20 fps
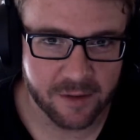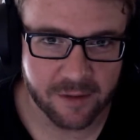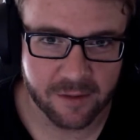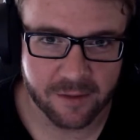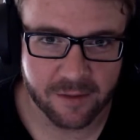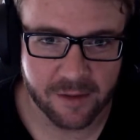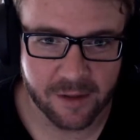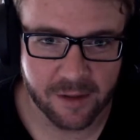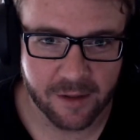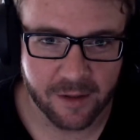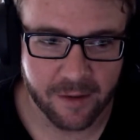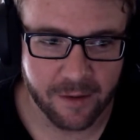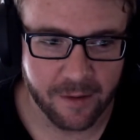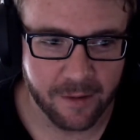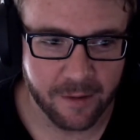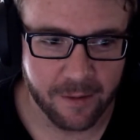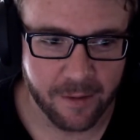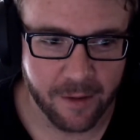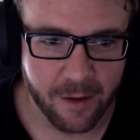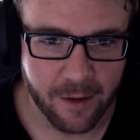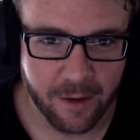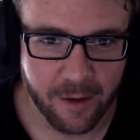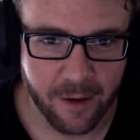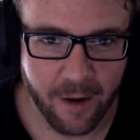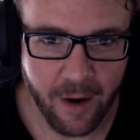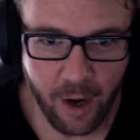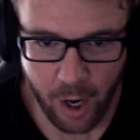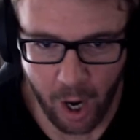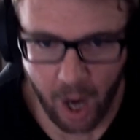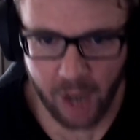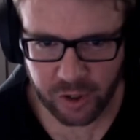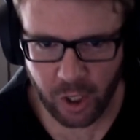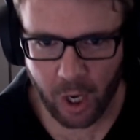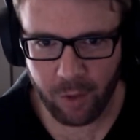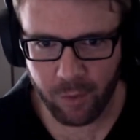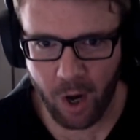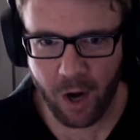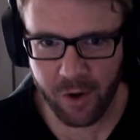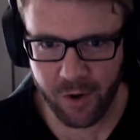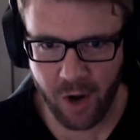I said right now. I
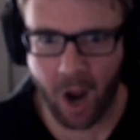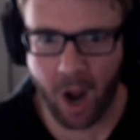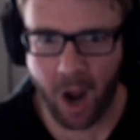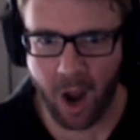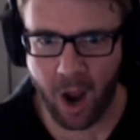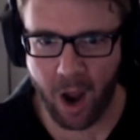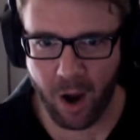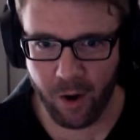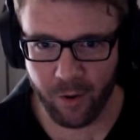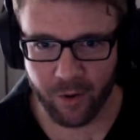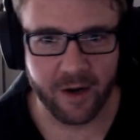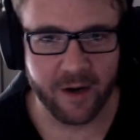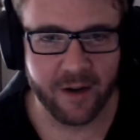said right now.